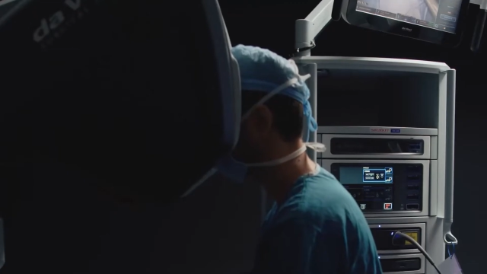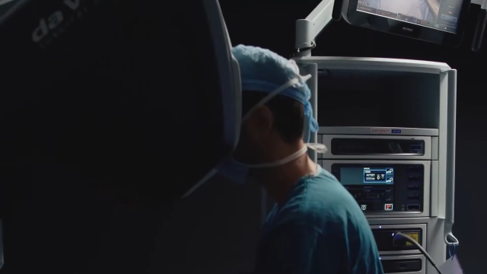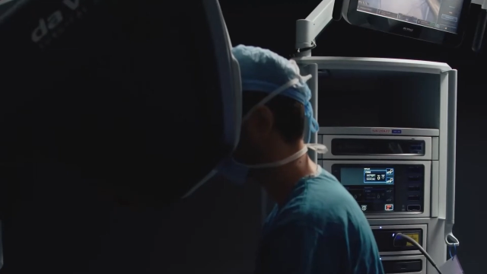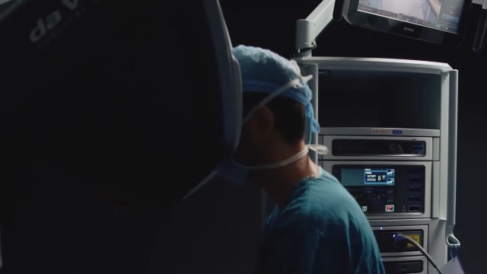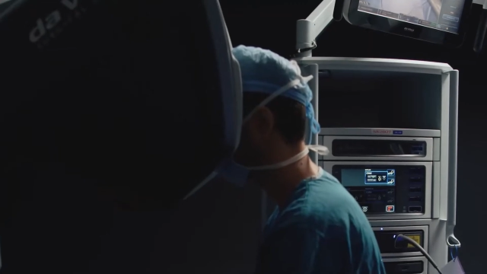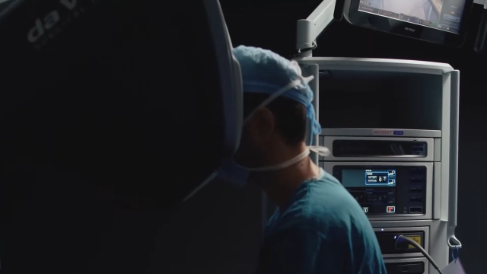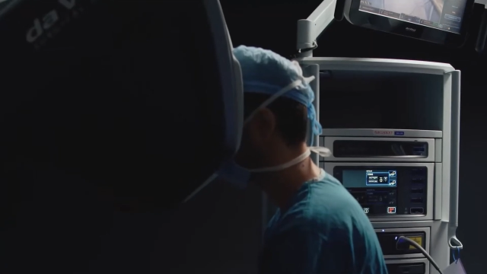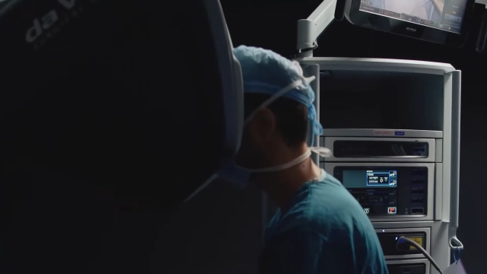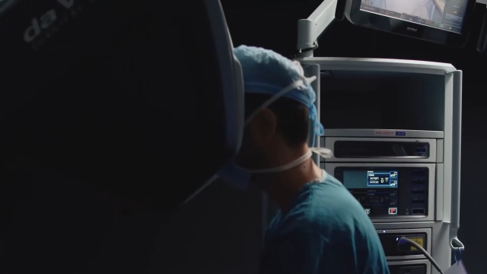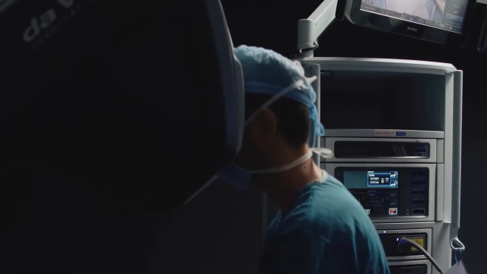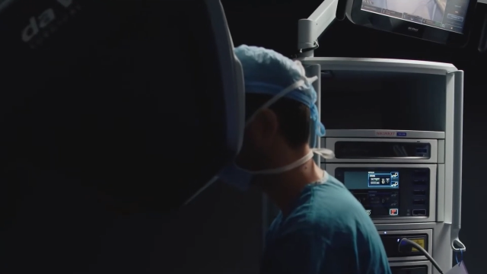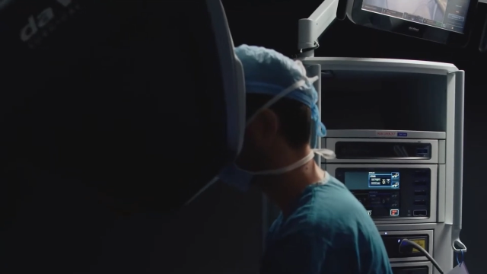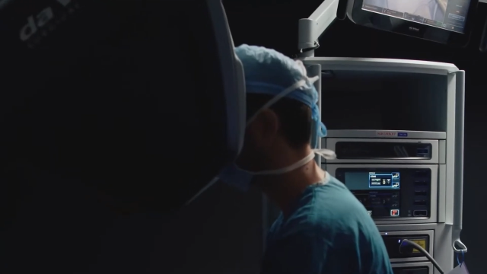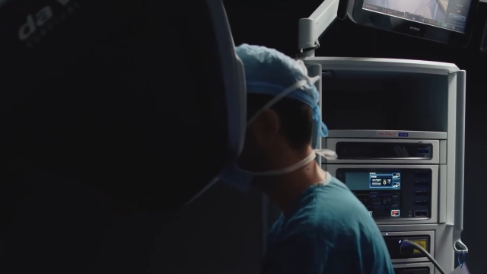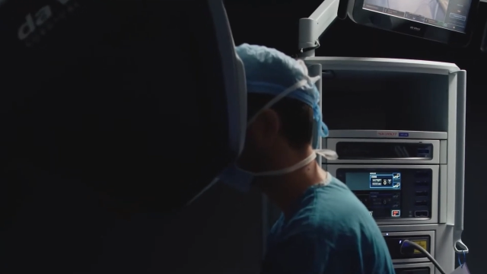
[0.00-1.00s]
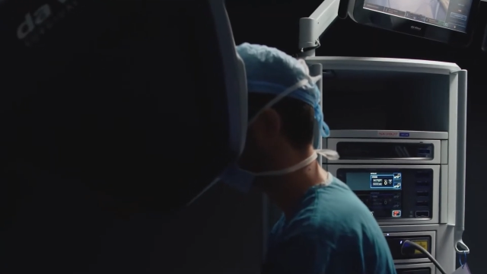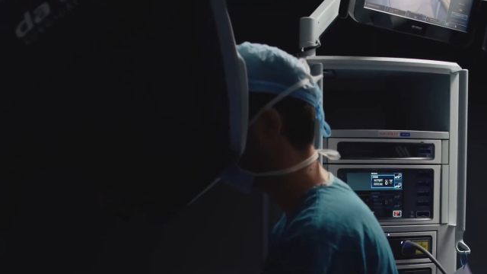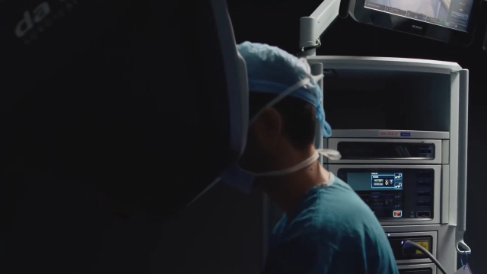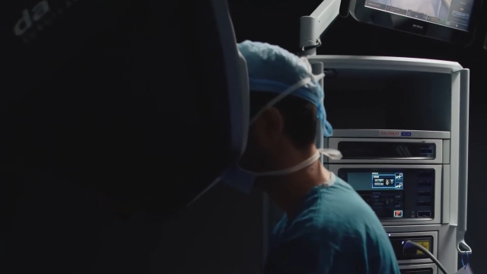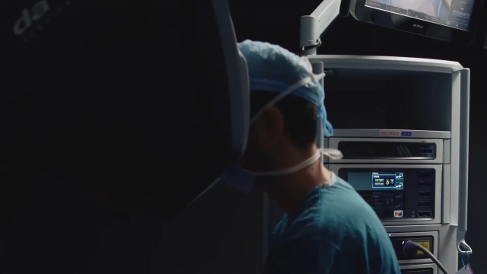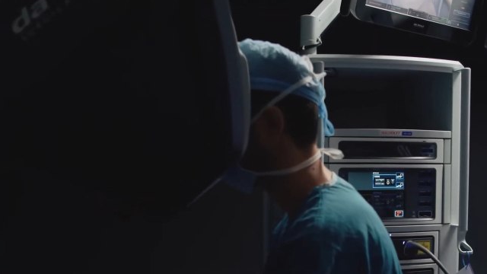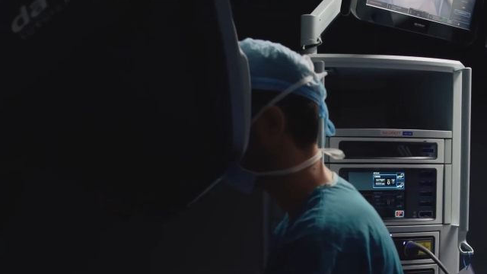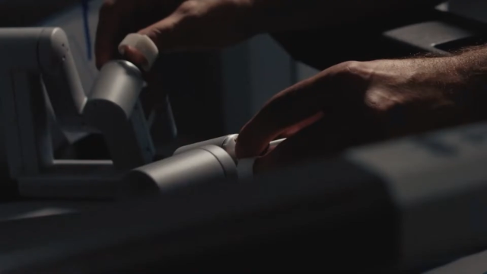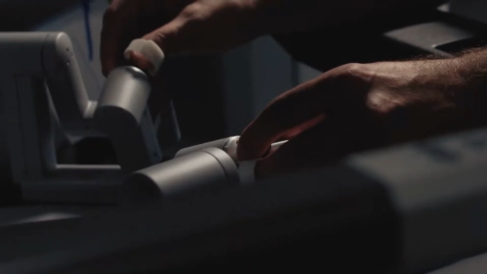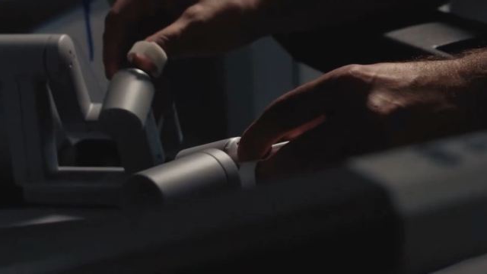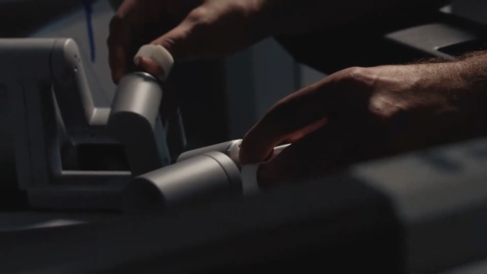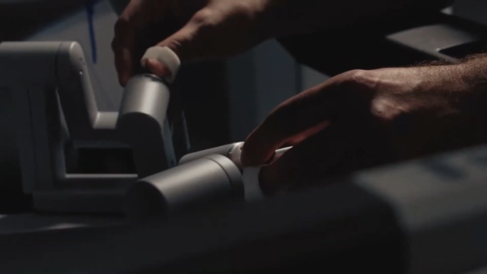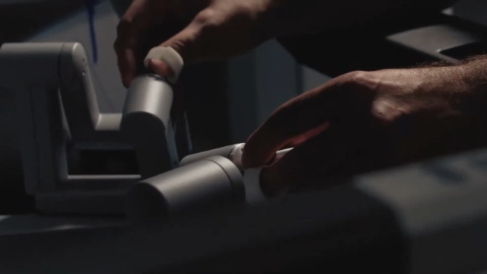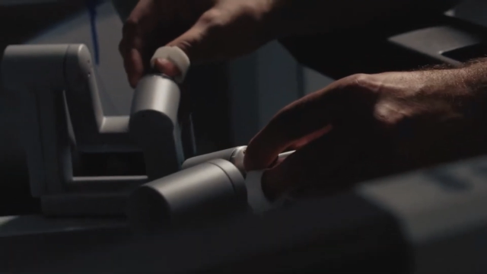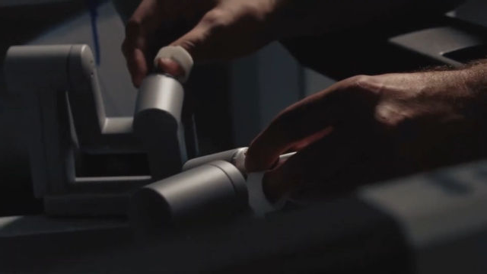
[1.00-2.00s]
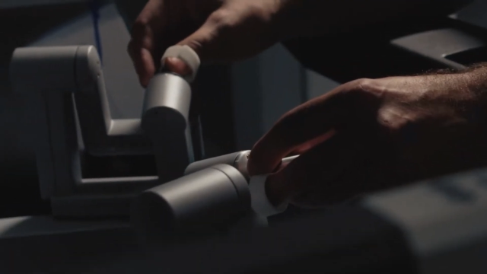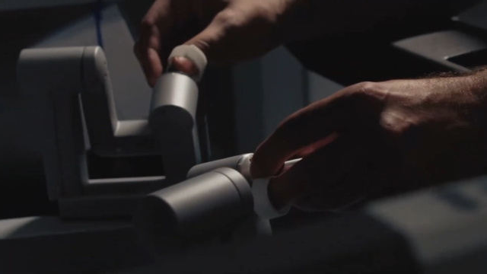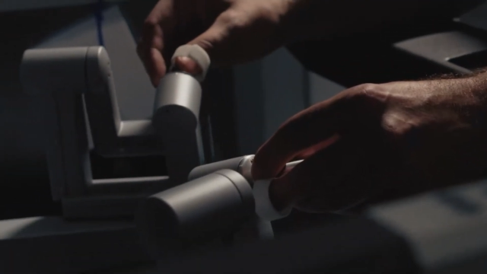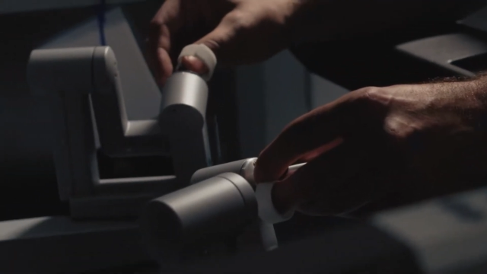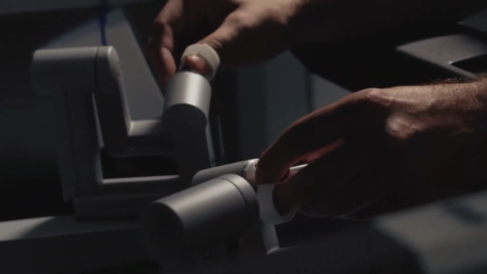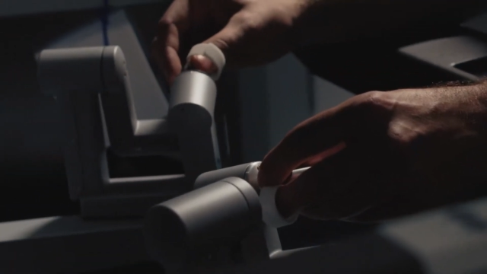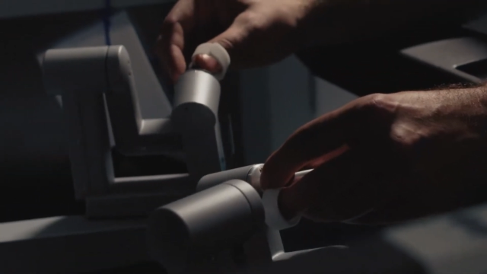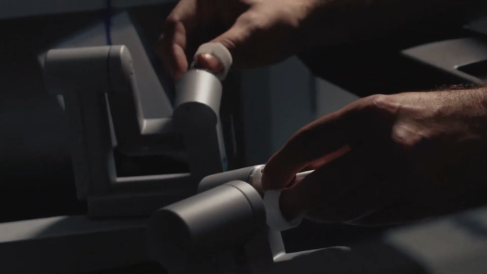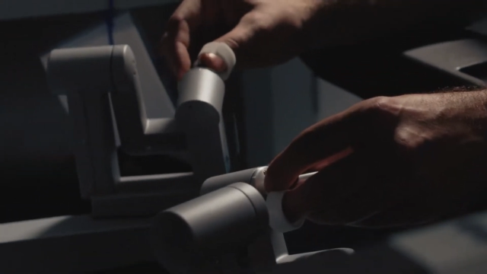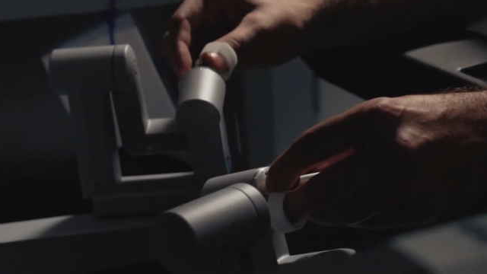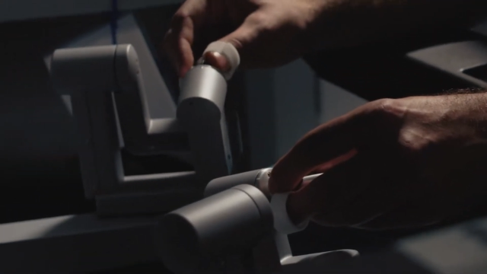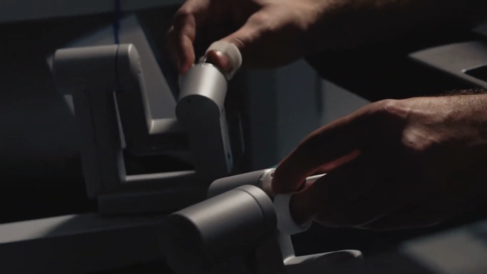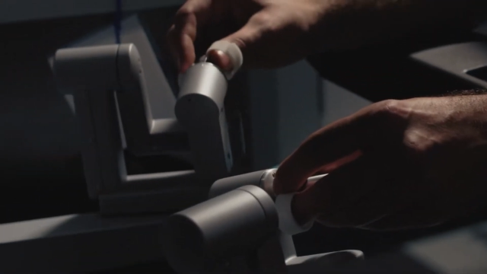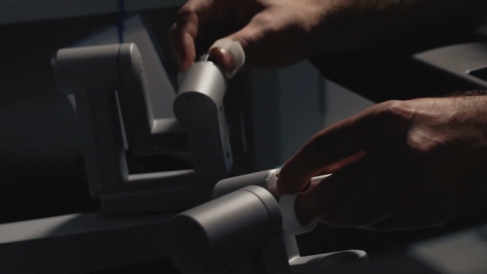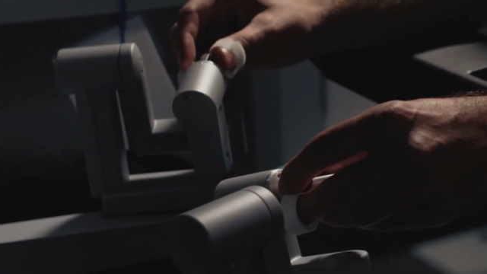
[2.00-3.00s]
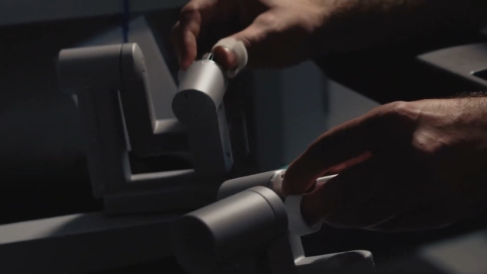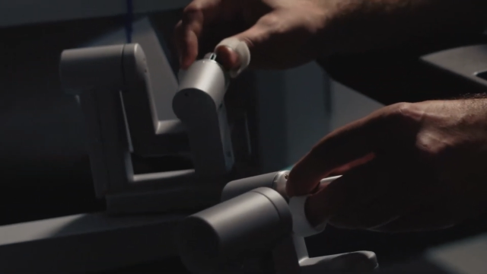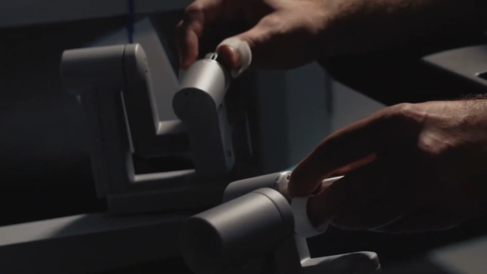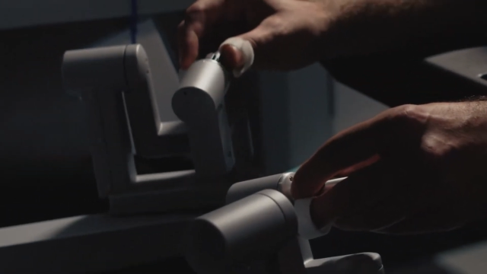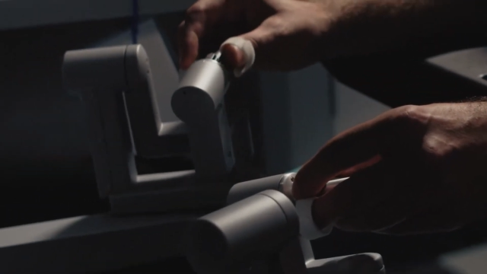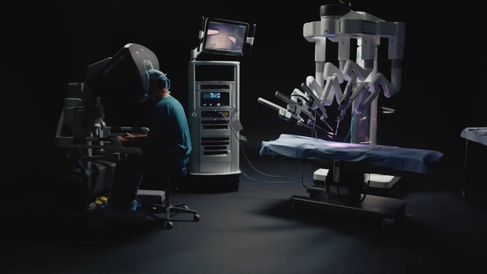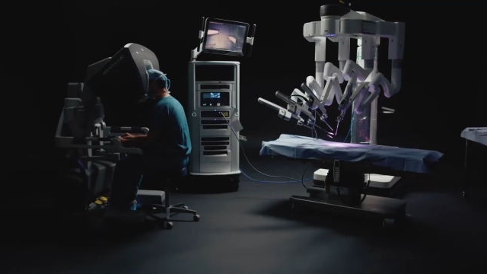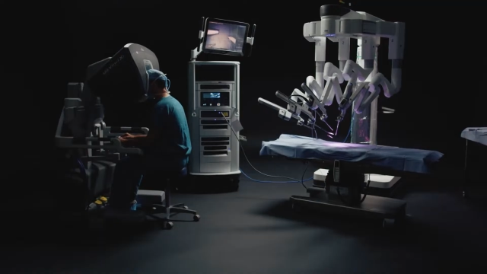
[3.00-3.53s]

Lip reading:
(no speaker visible)